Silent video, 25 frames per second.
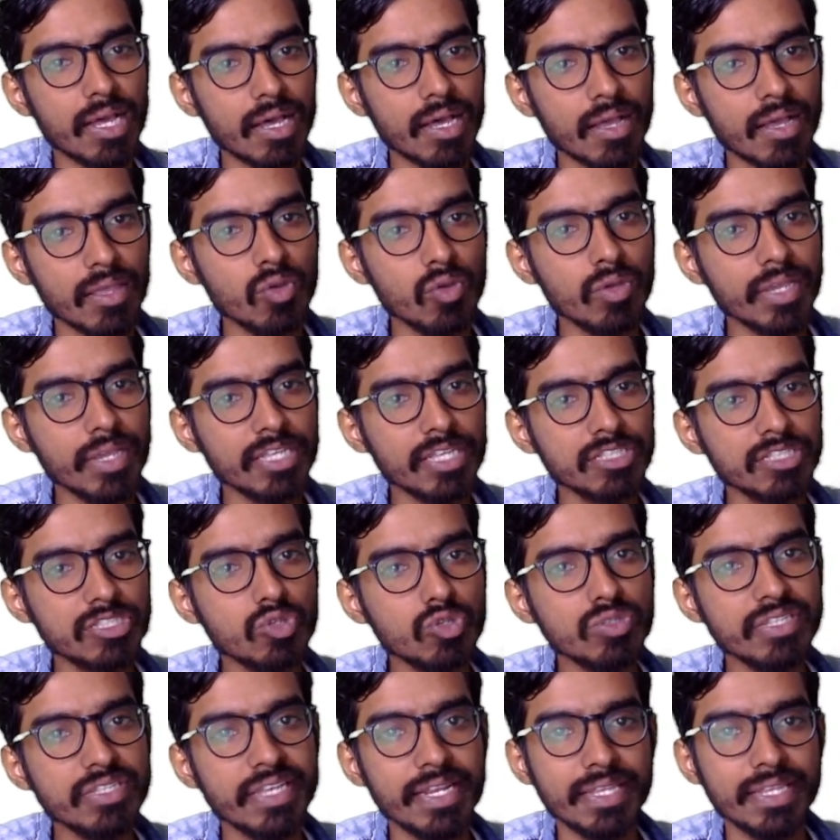you can
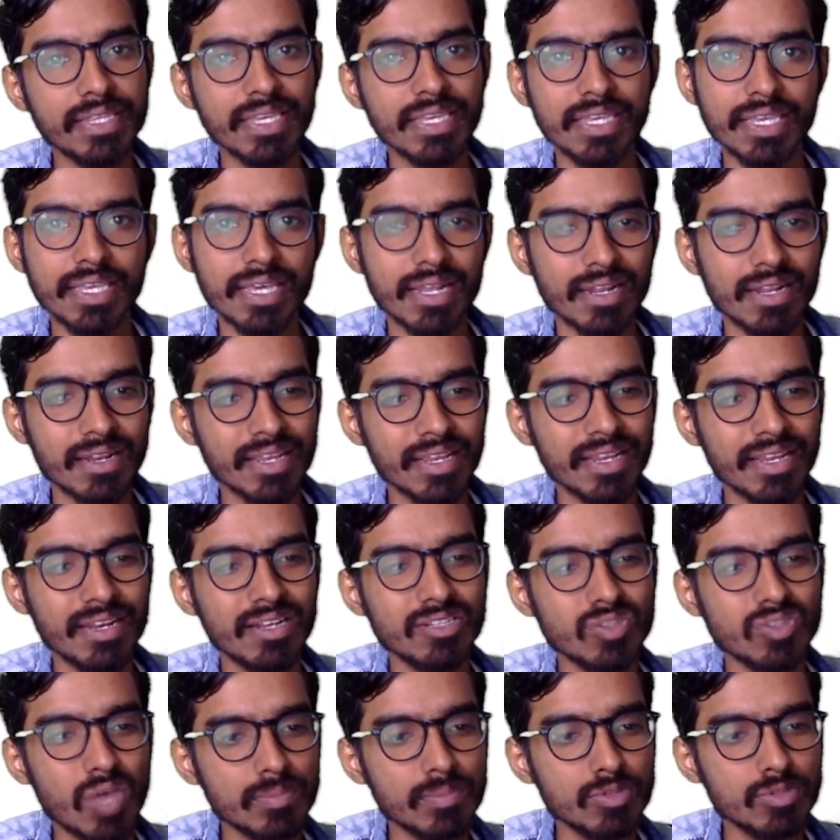choose anything here, right?
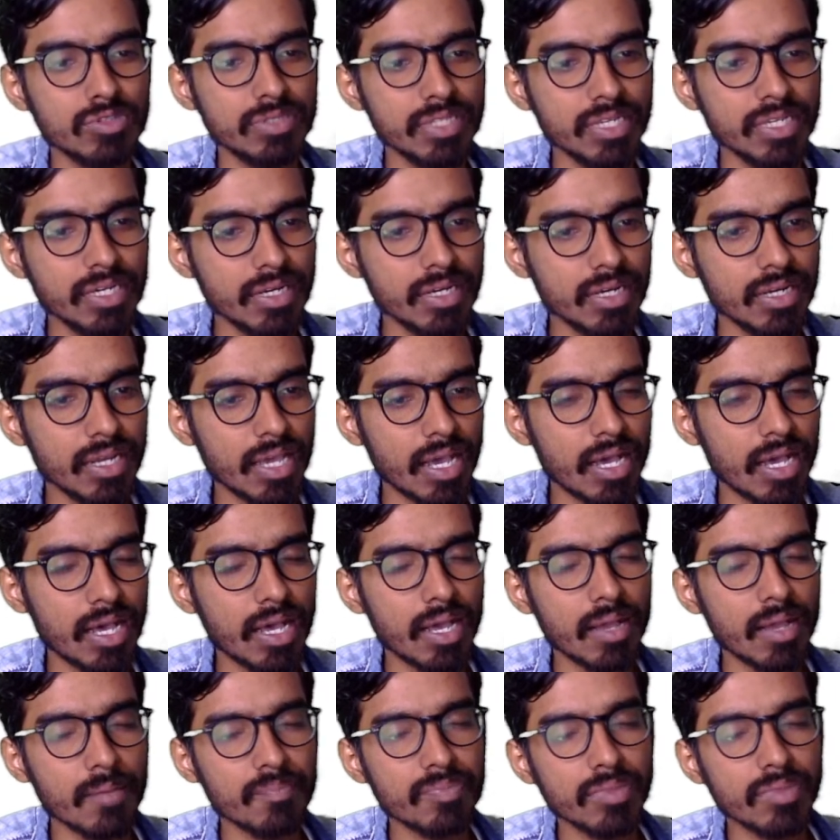So I'm choosing
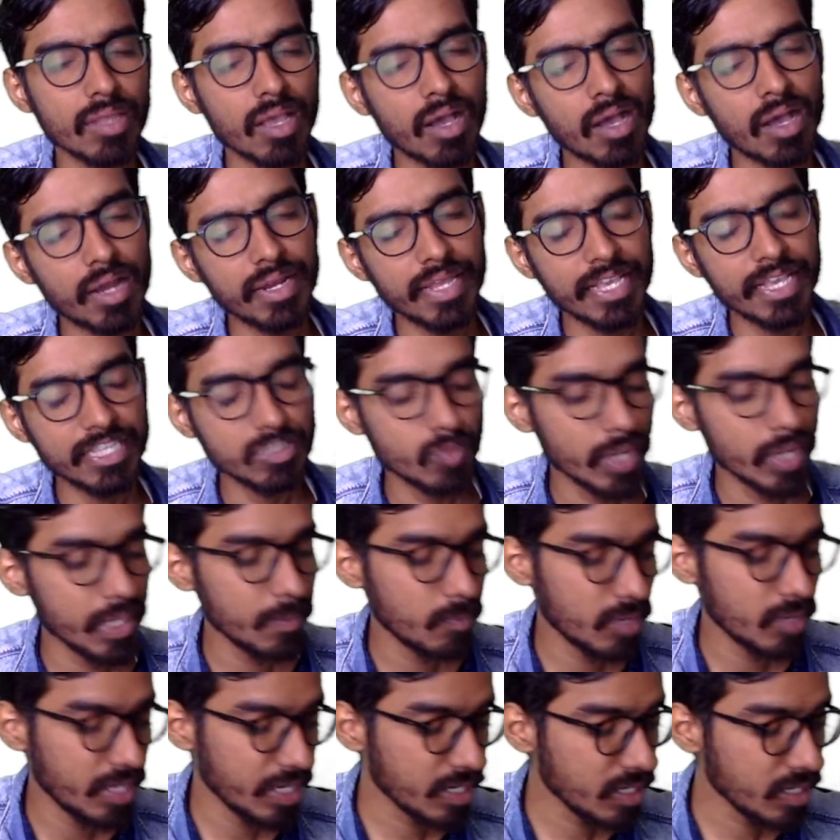on xy
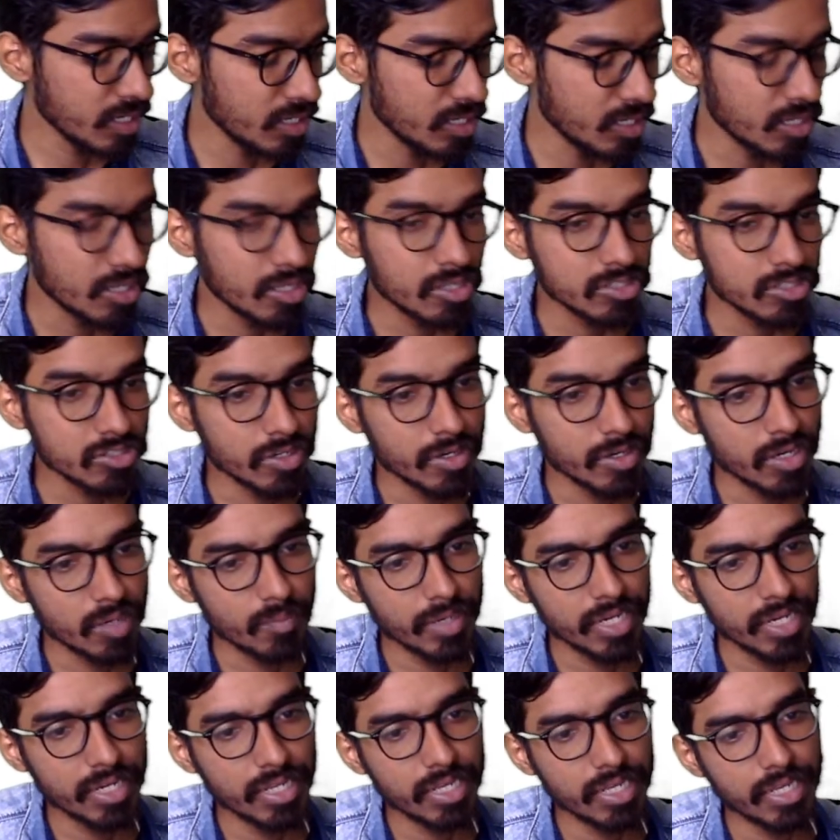plane, so it will
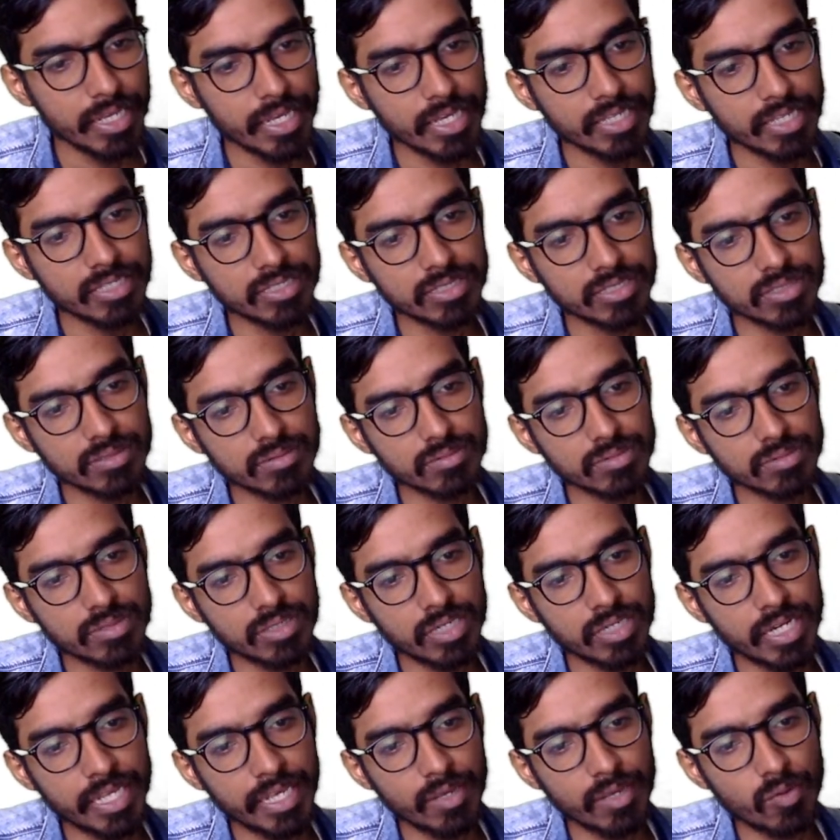be dx
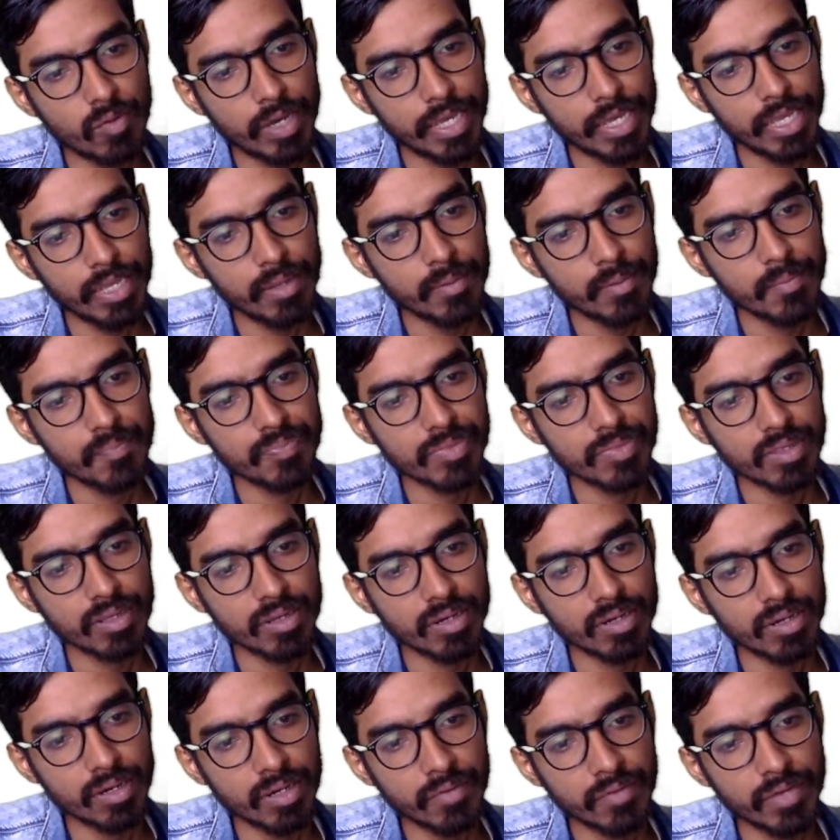dy
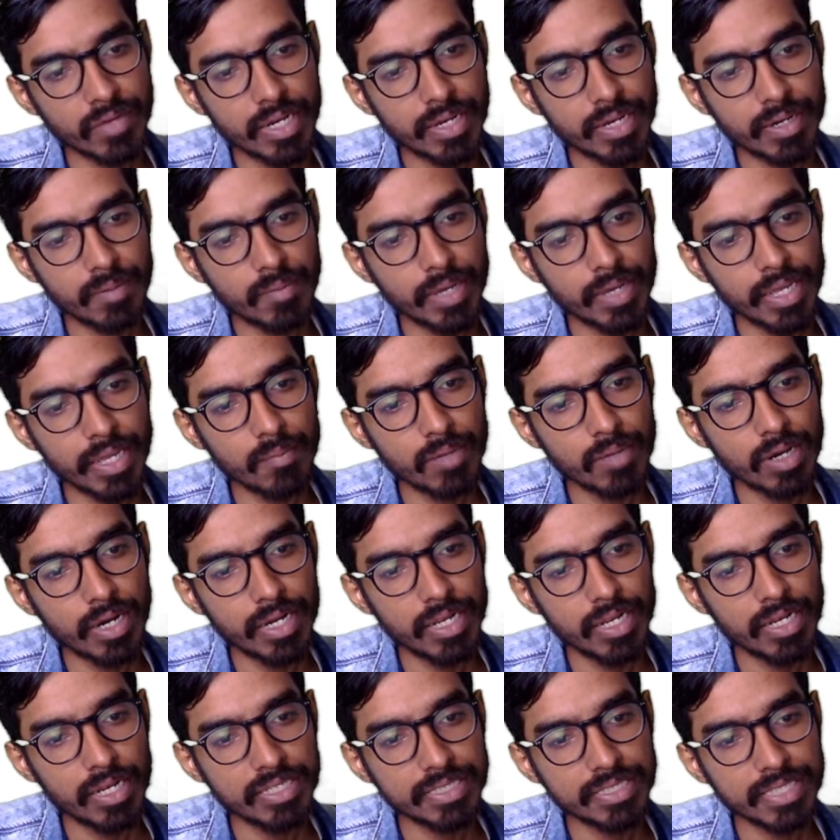divided by
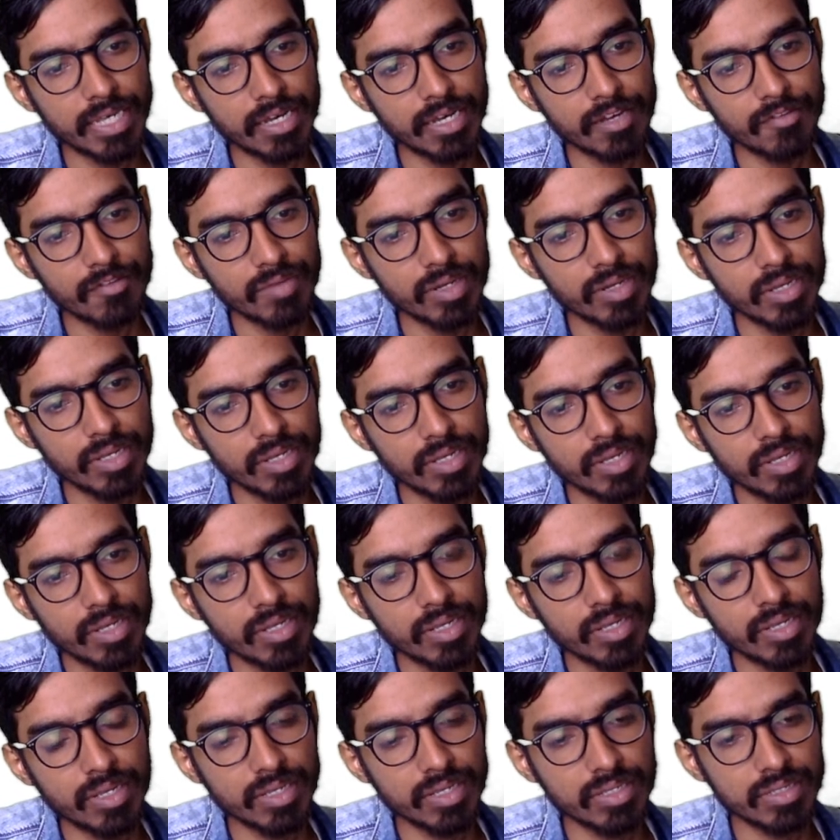modulus of
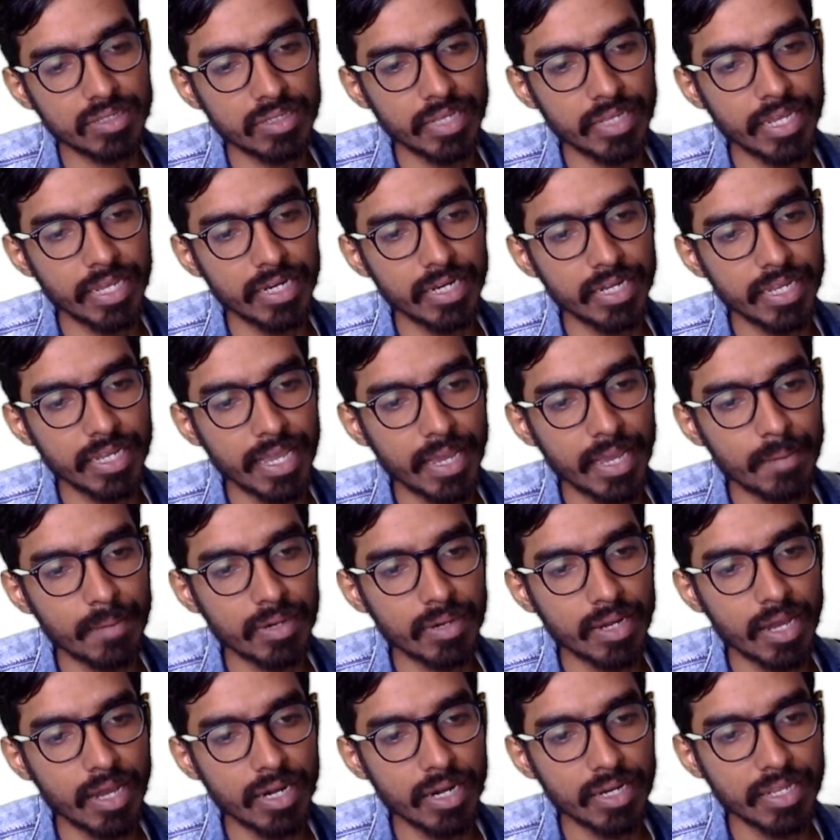n cap
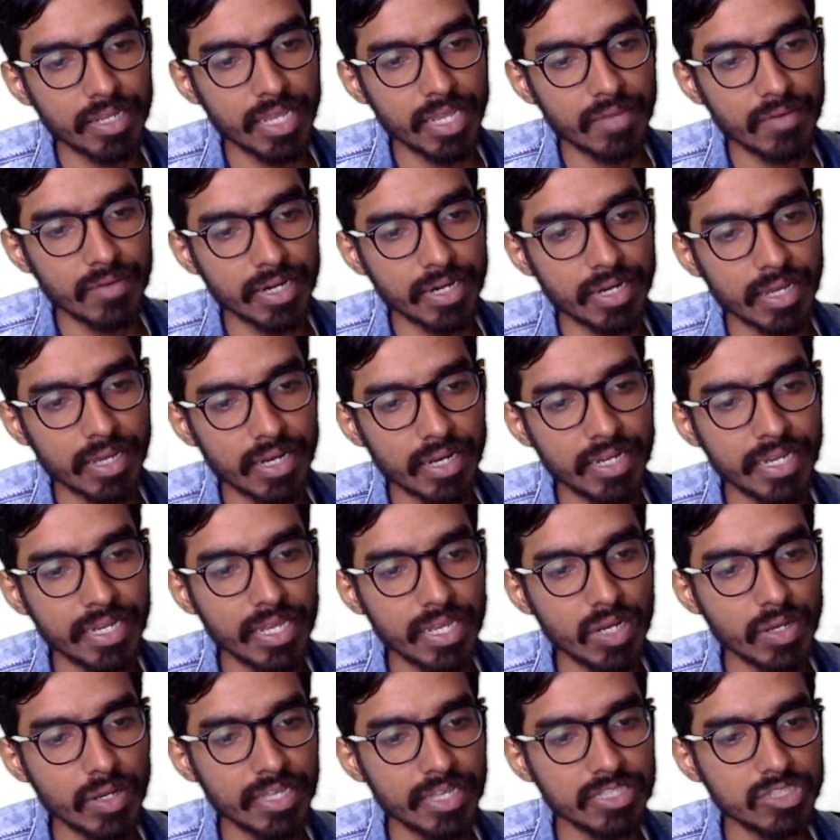dot k vector. Here
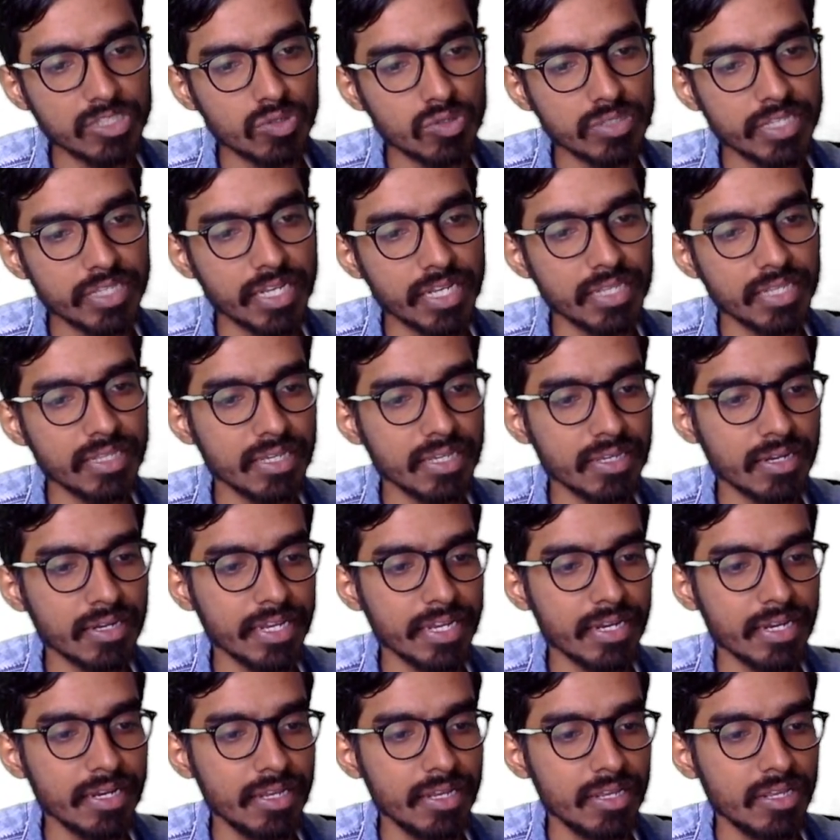you can choose anything,
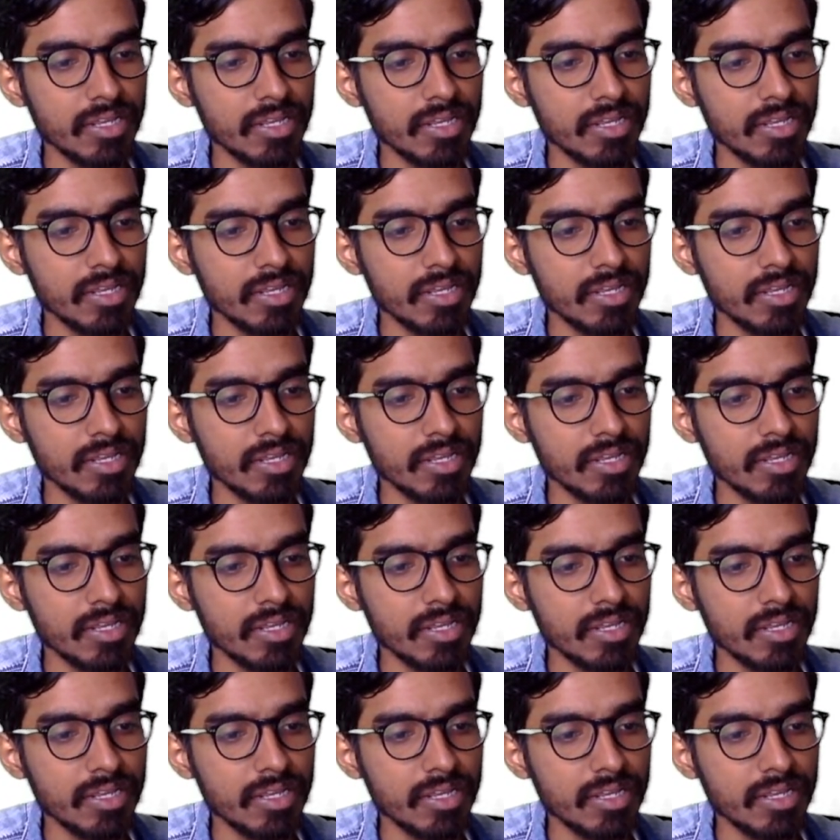right?